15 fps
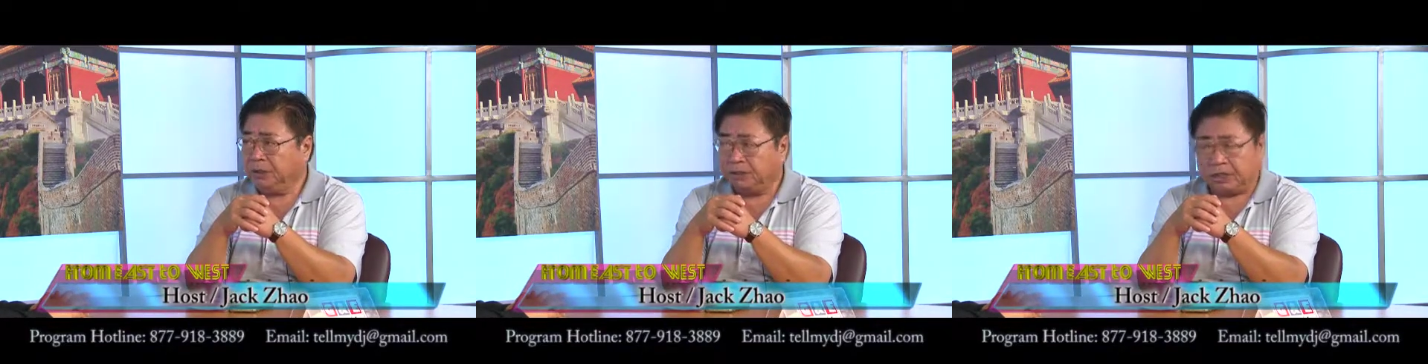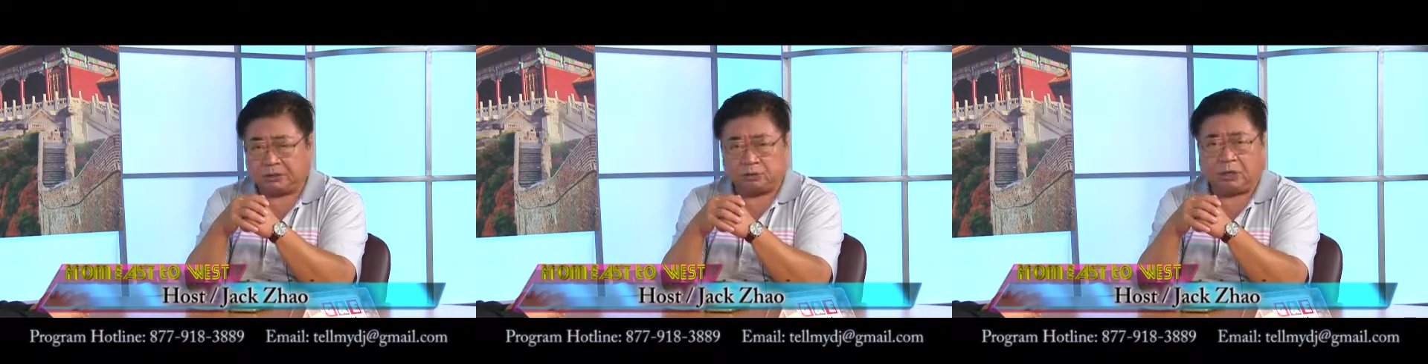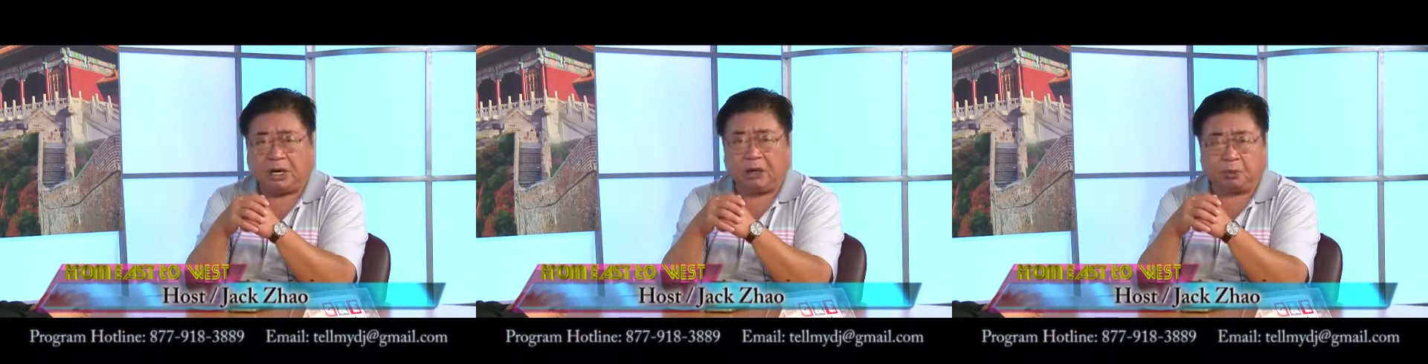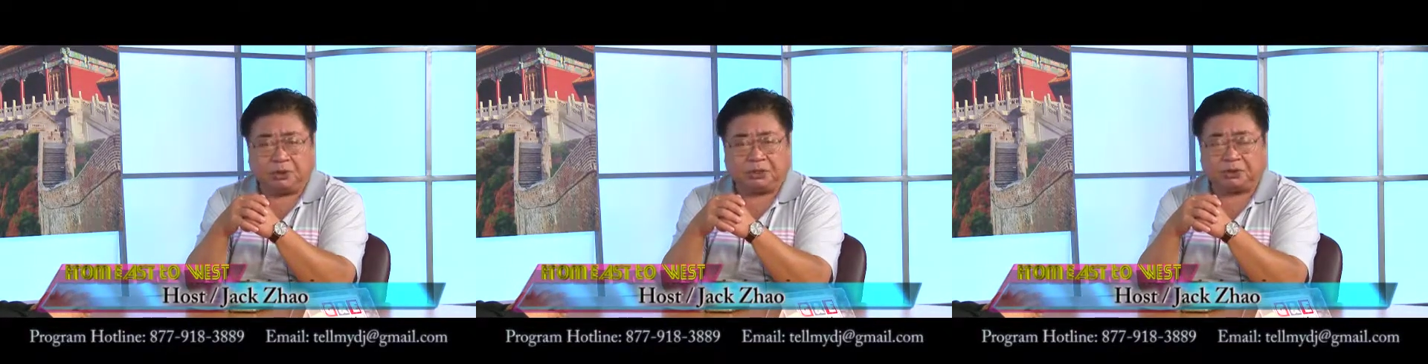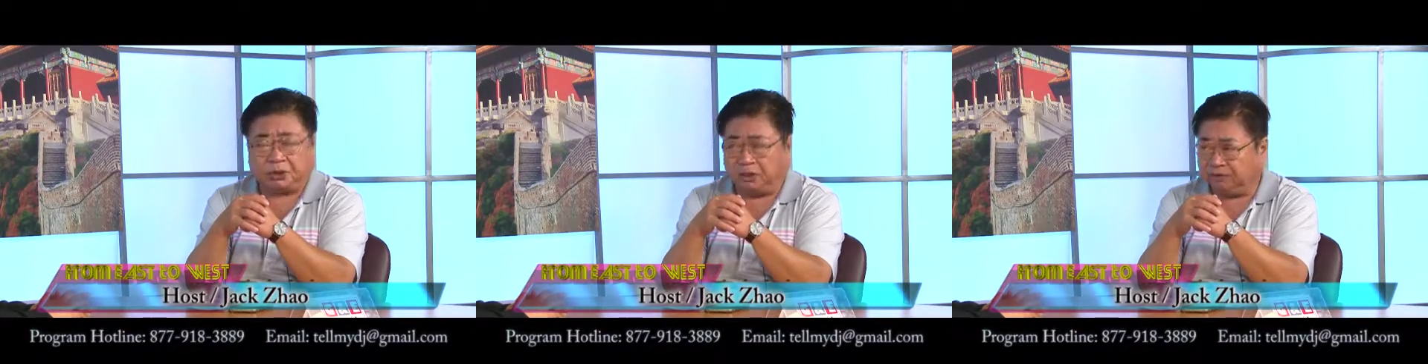That's why
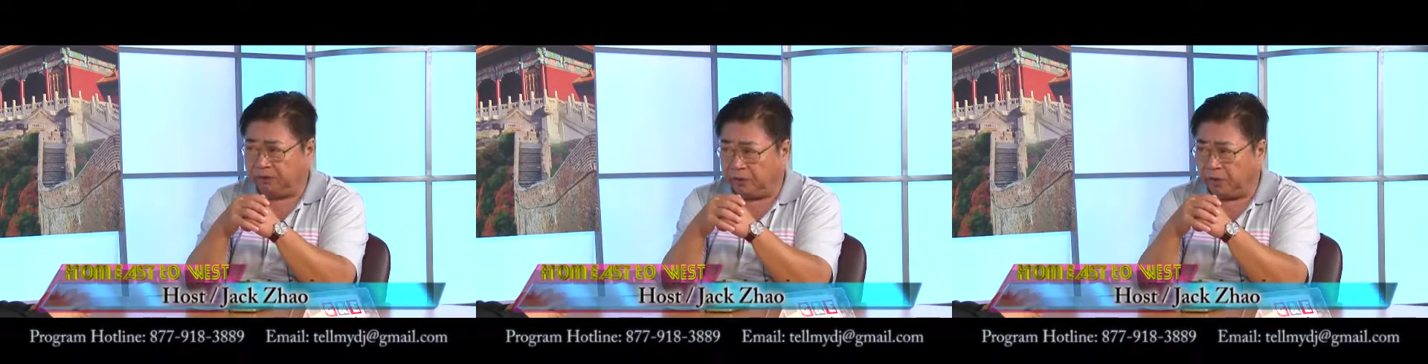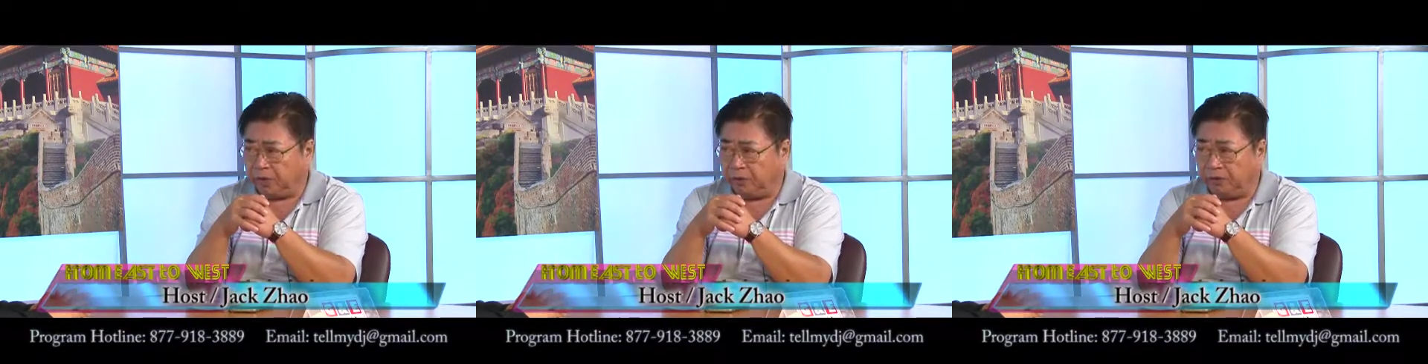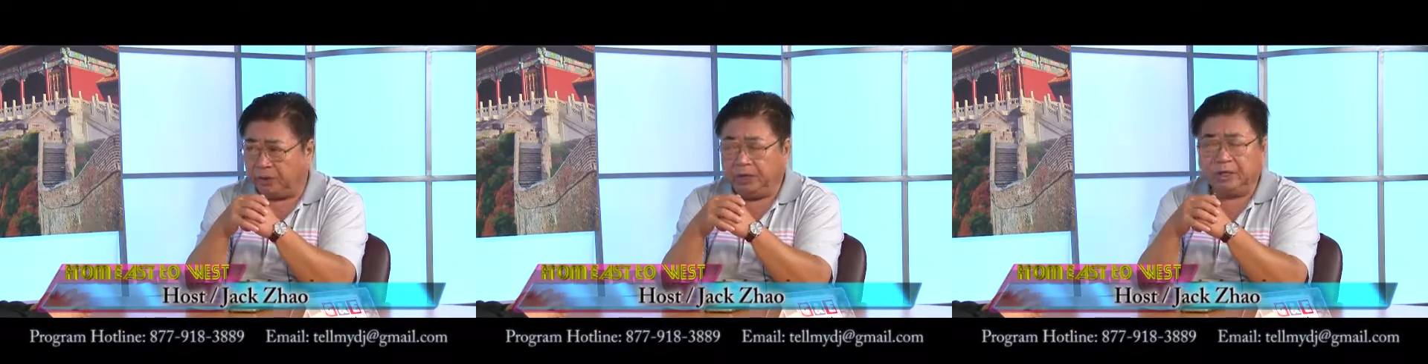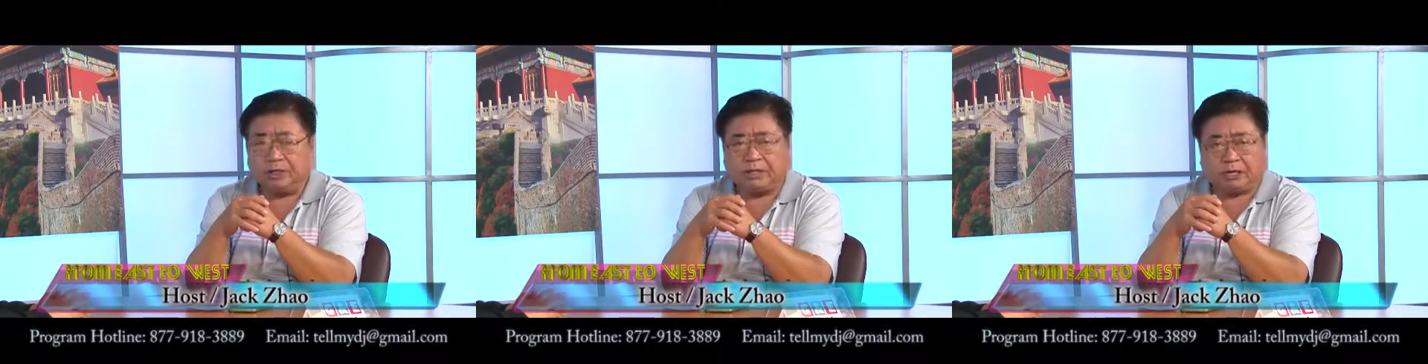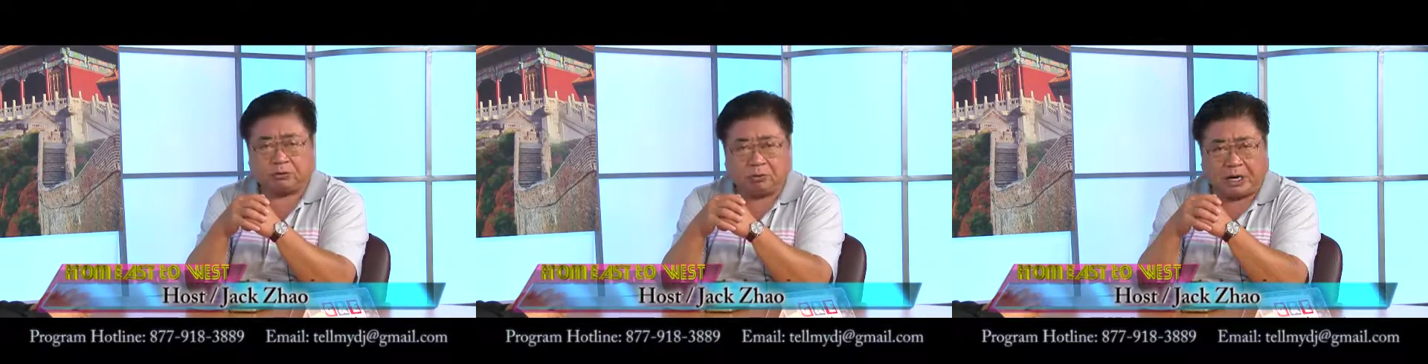we're still vocal.
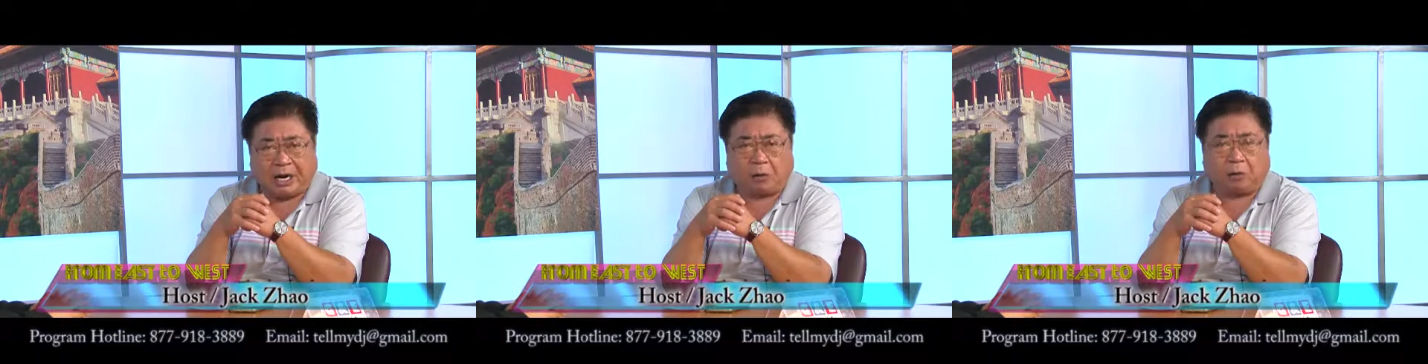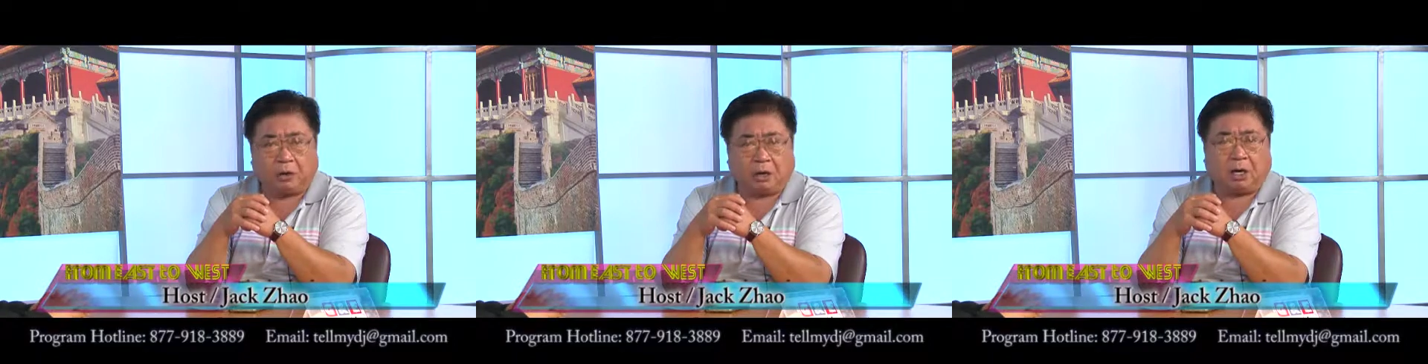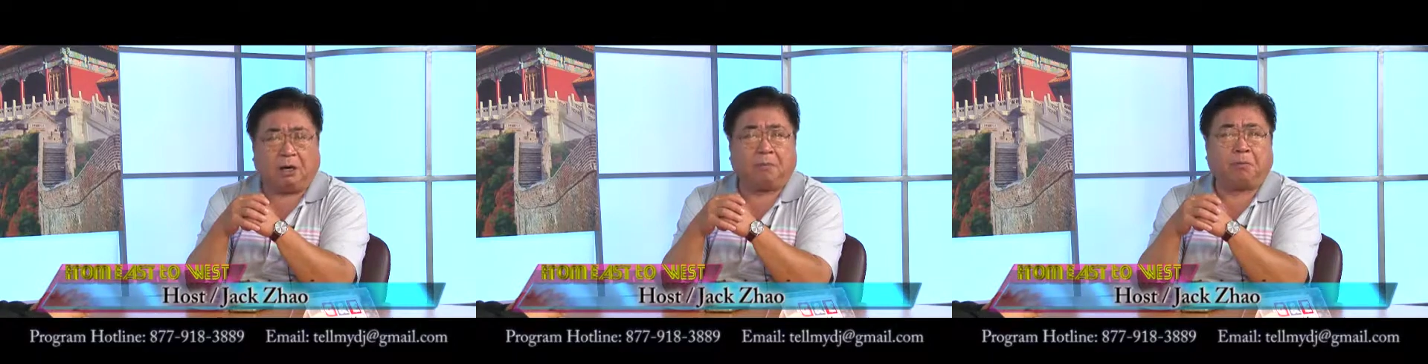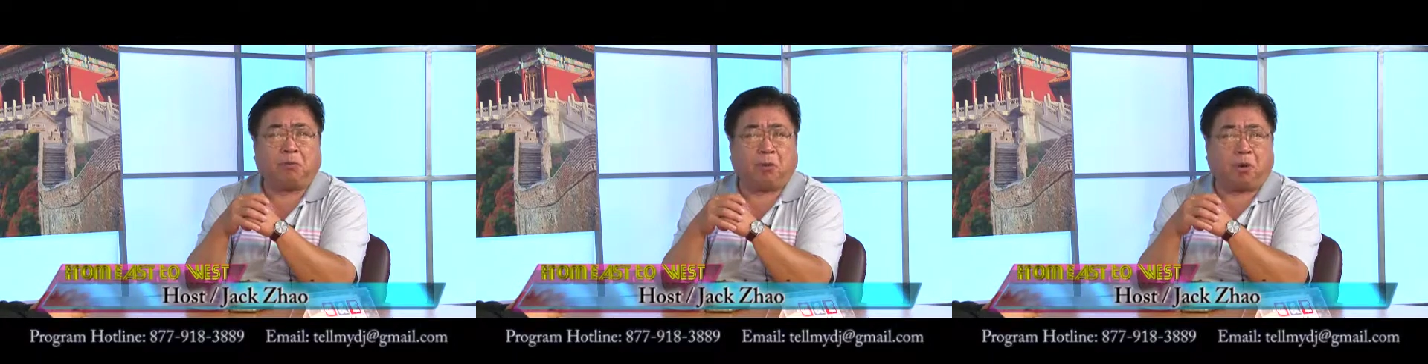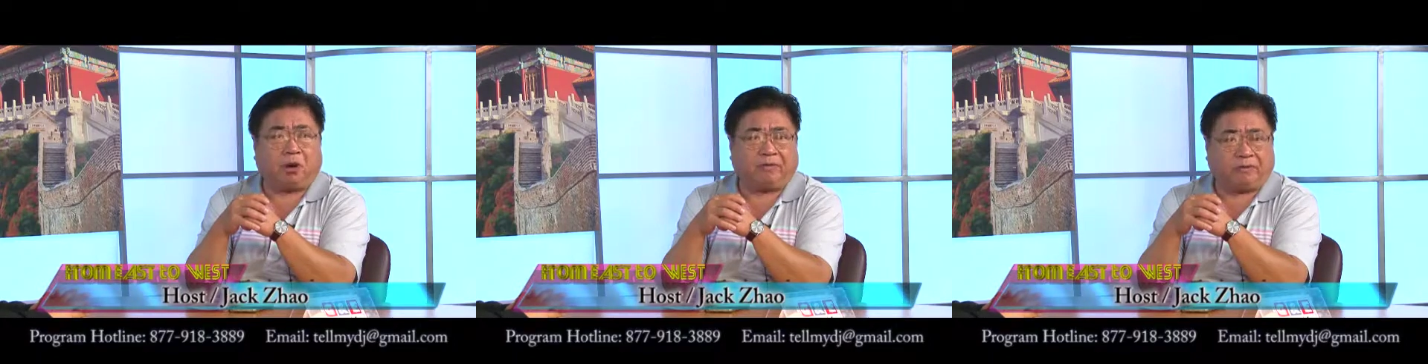That's why we are
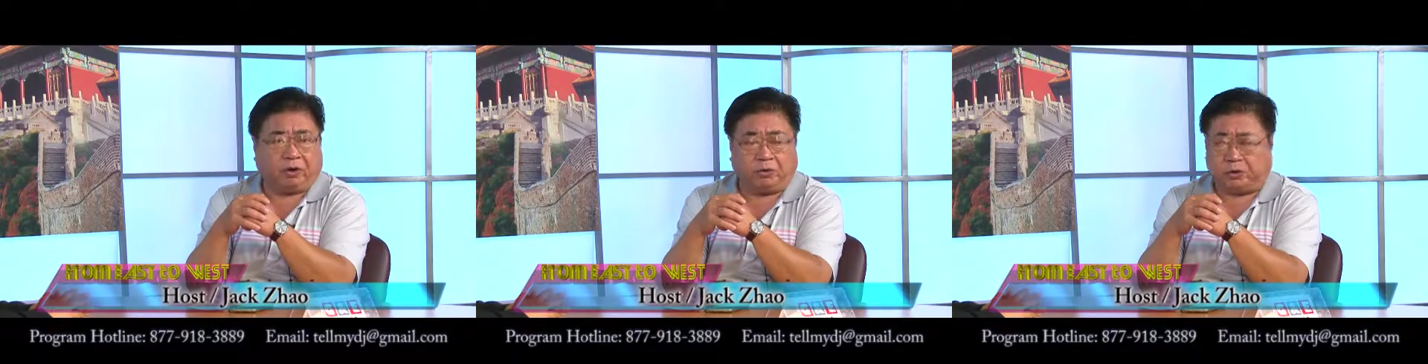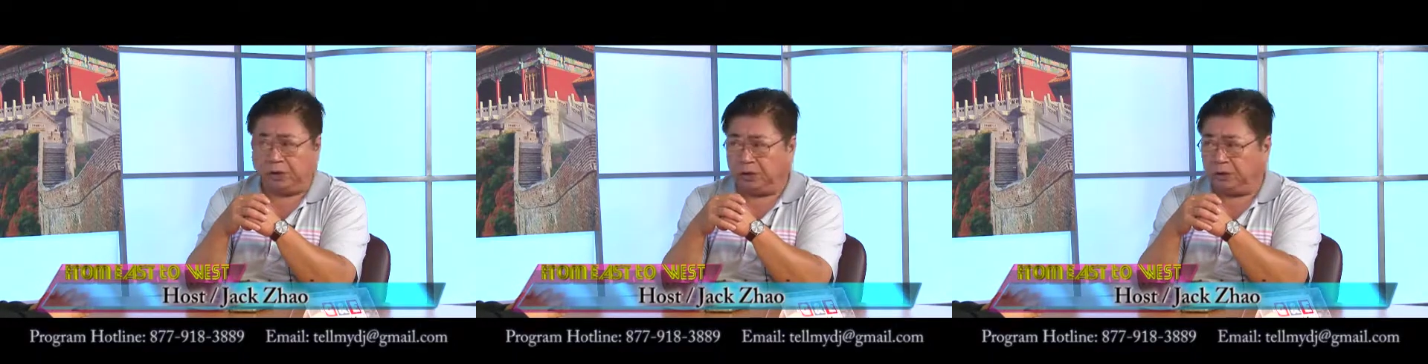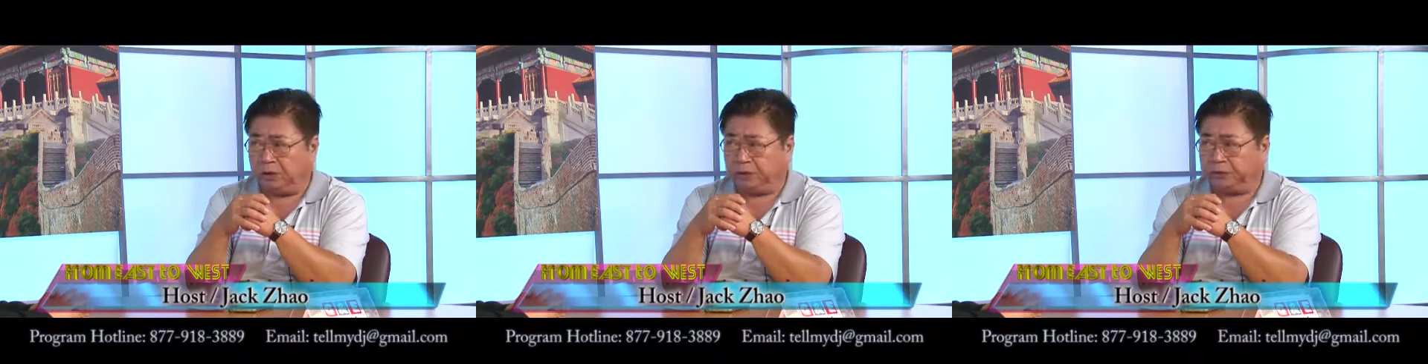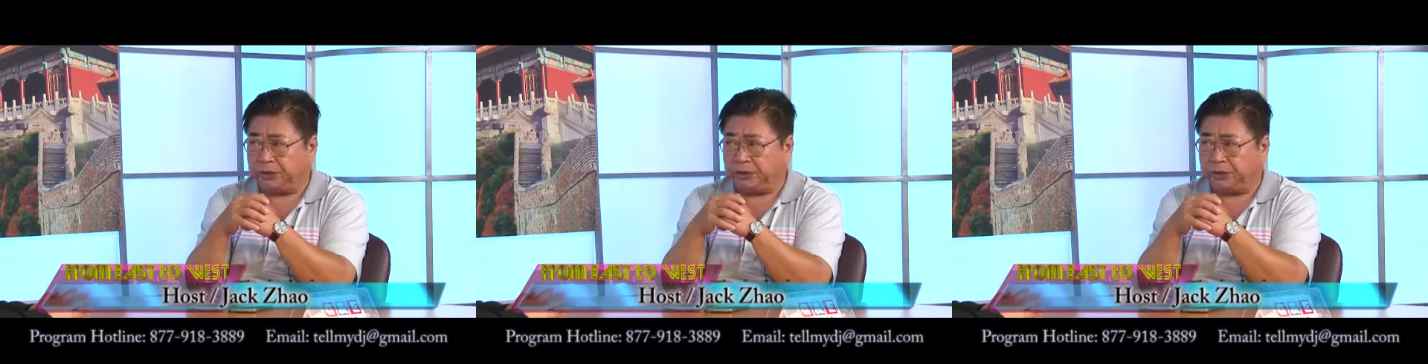more vocal.